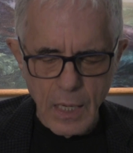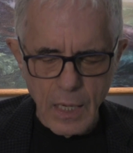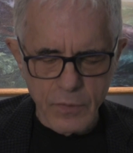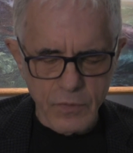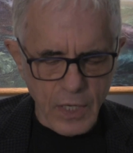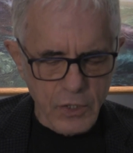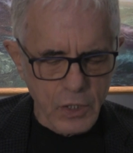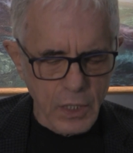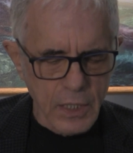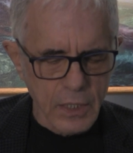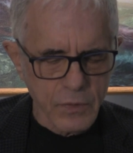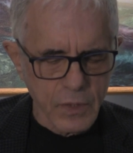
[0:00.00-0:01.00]

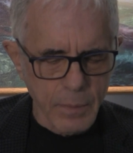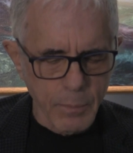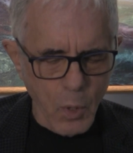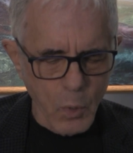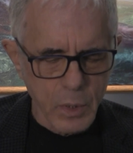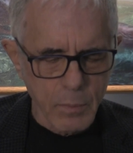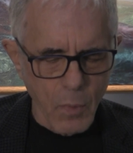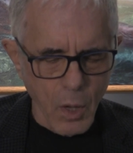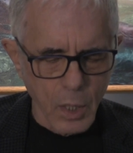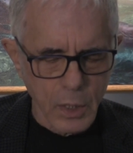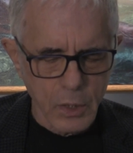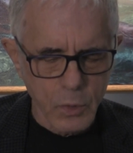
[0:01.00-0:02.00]
Essentially, its component
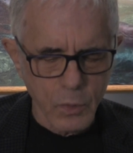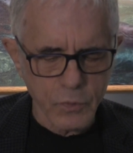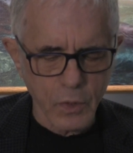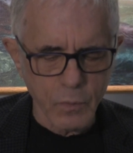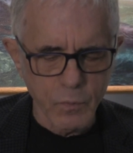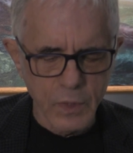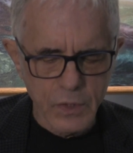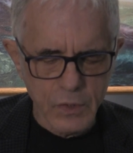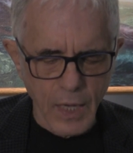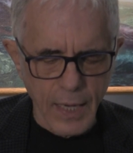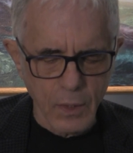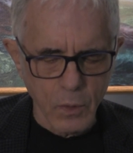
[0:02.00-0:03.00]
molecules are
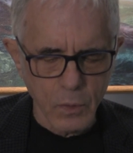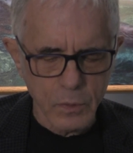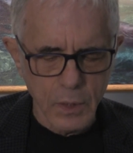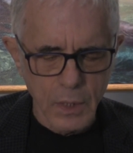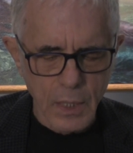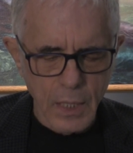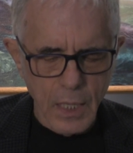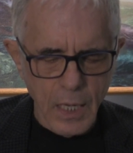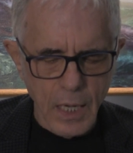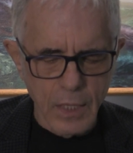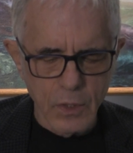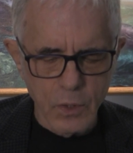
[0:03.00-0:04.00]
recycled
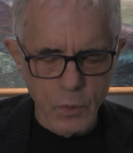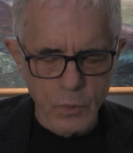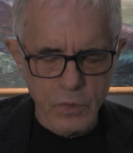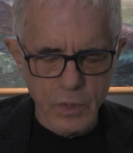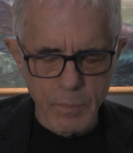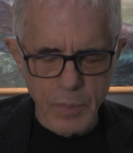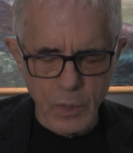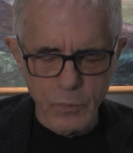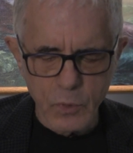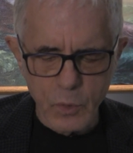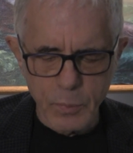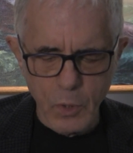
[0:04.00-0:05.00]
and used to build
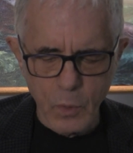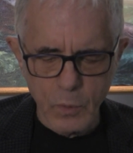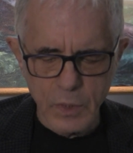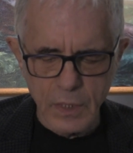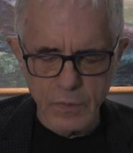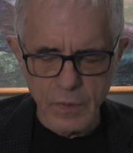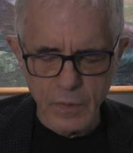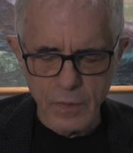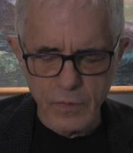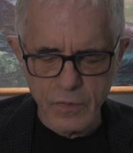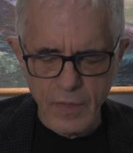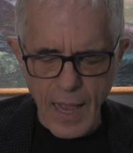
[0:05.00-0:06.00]
new proteins in the
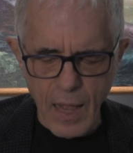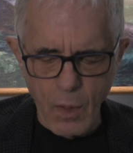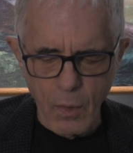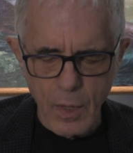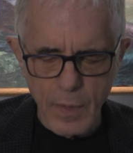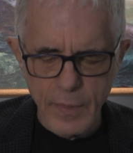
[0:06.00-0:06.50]
cell.